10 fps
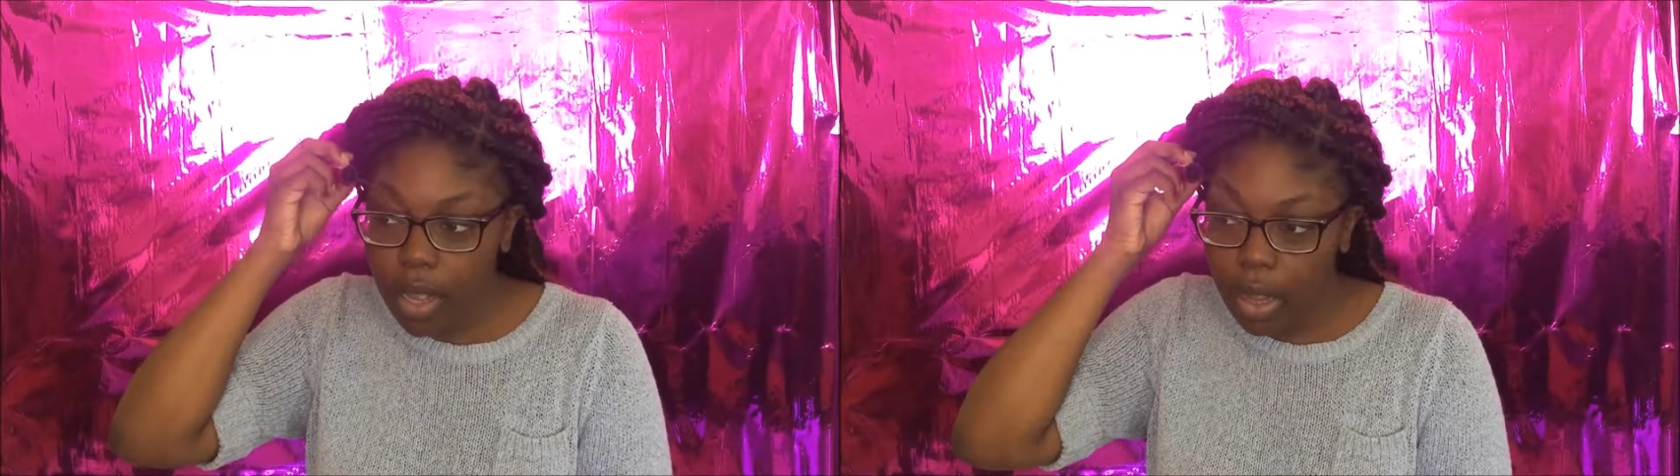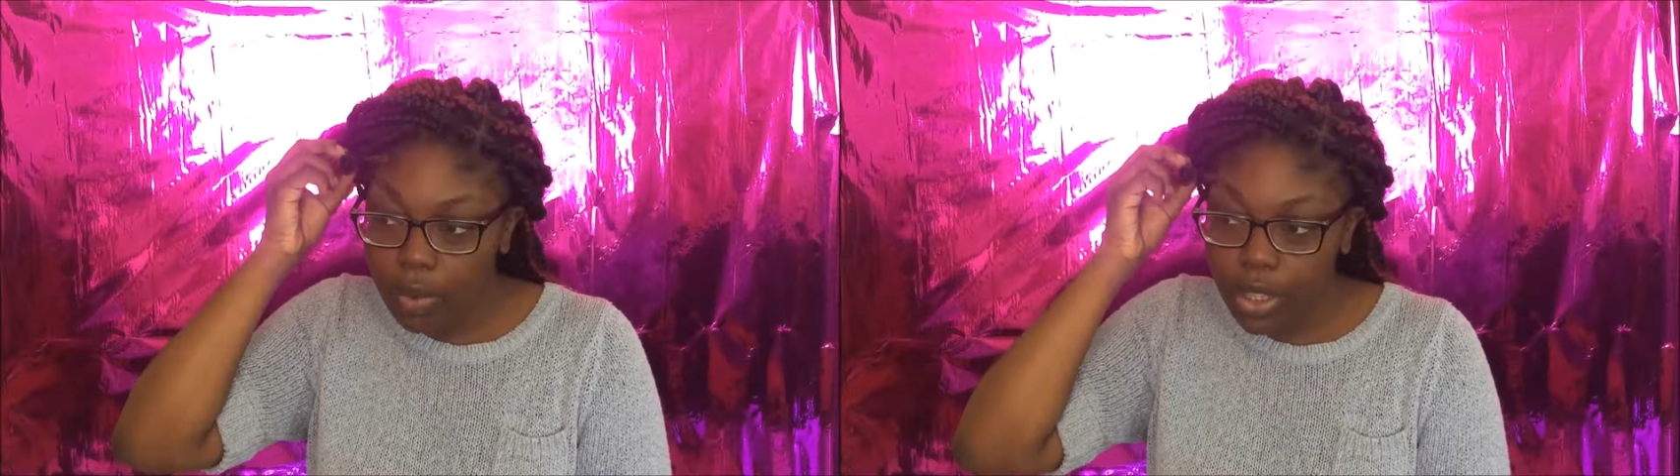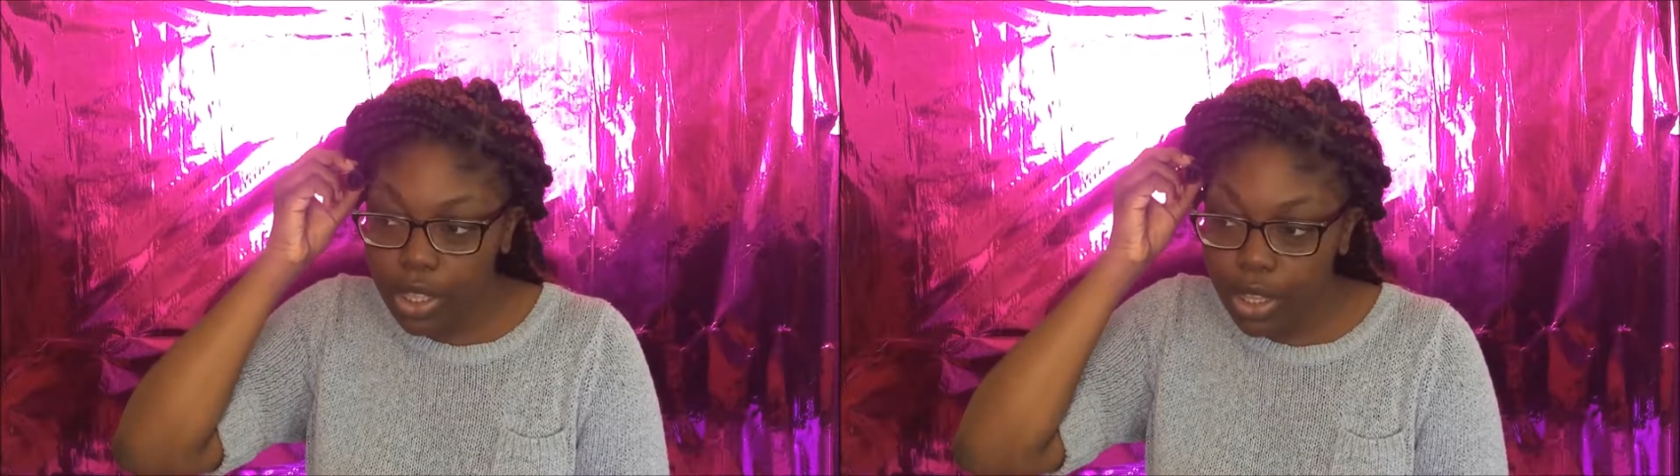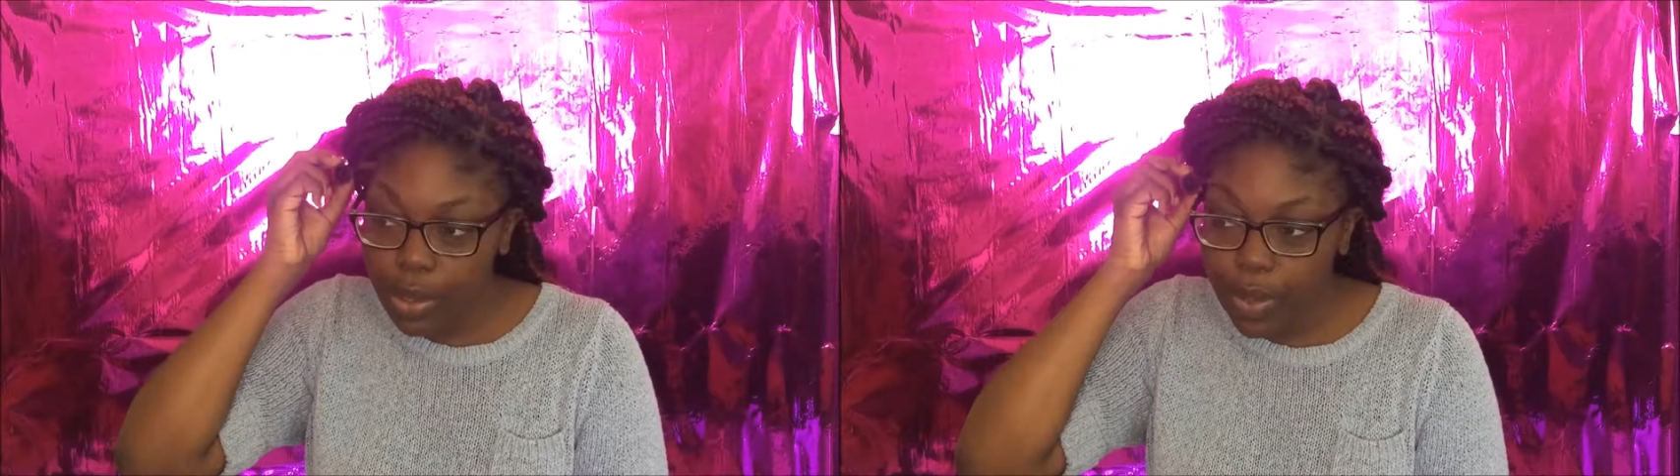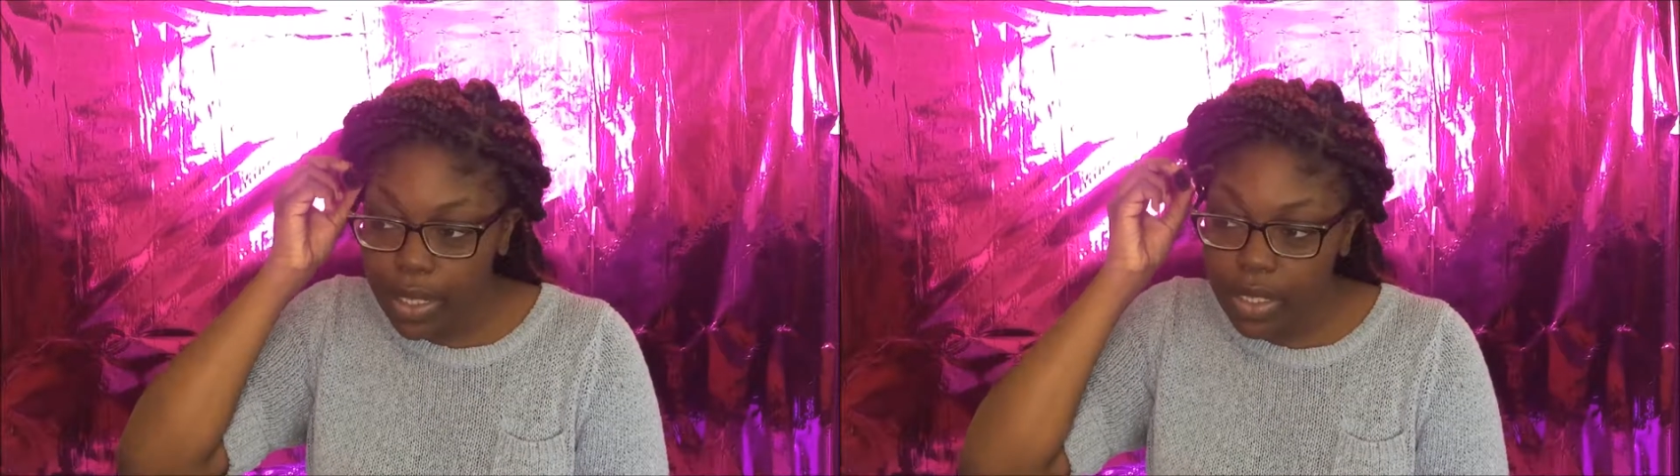I would
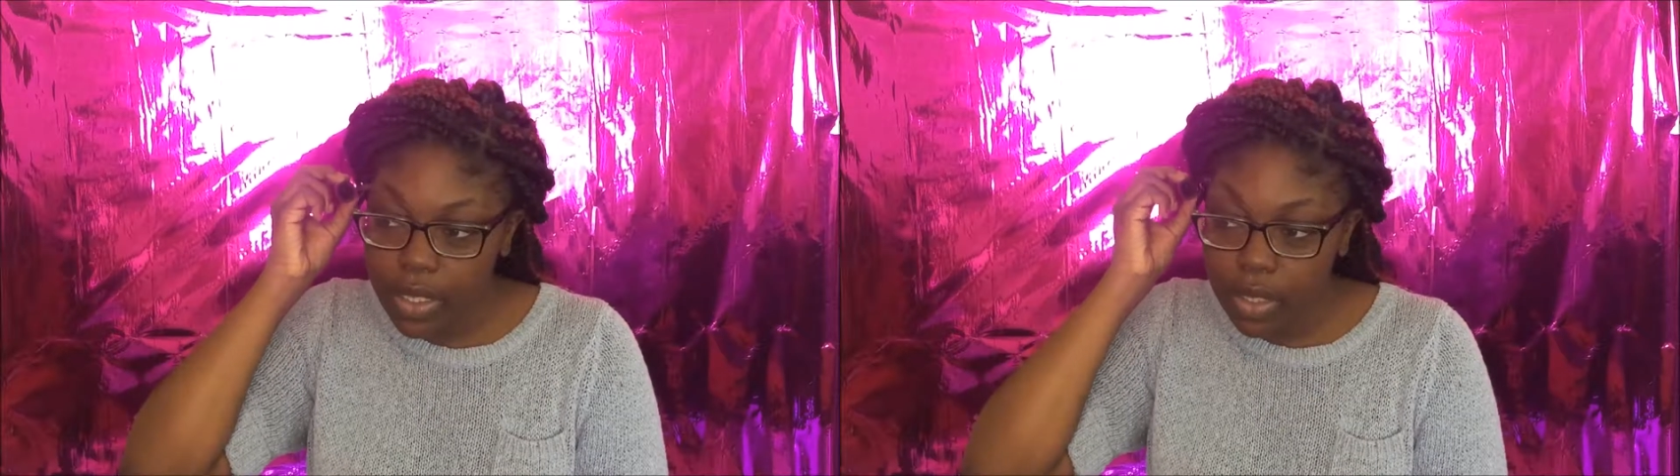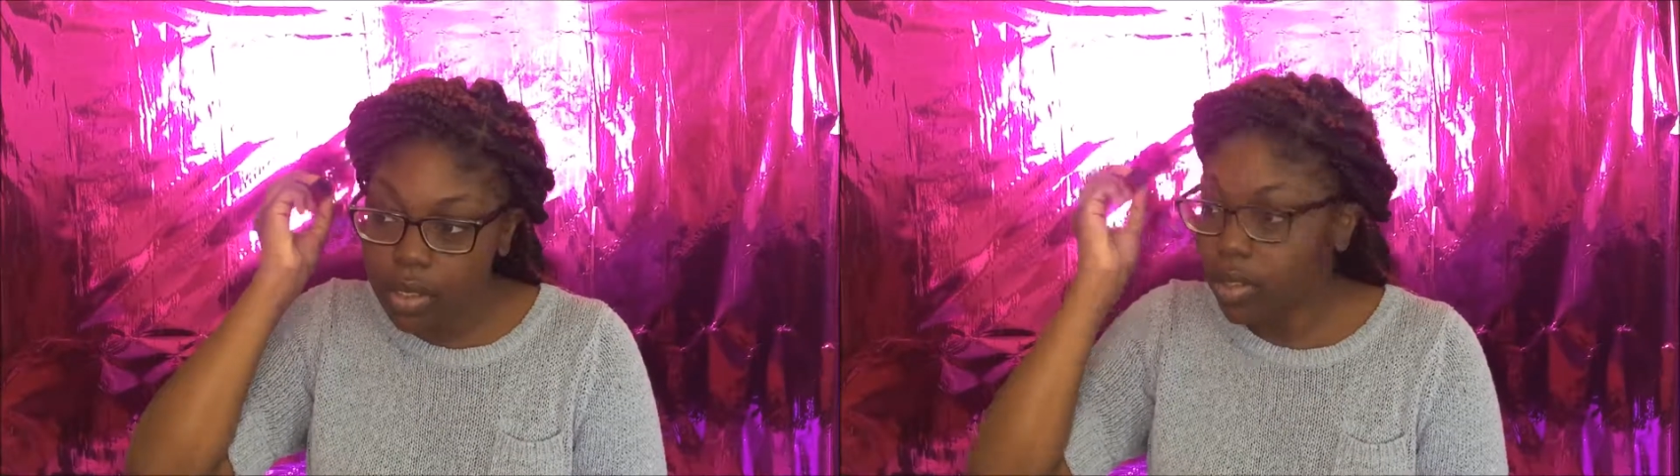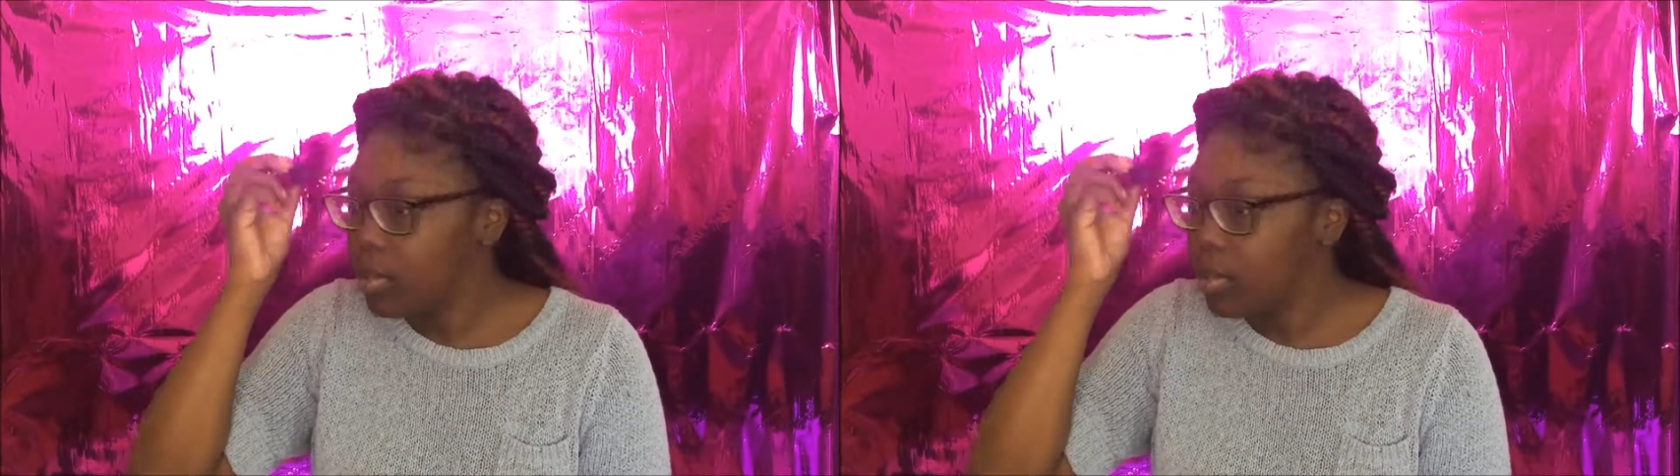do this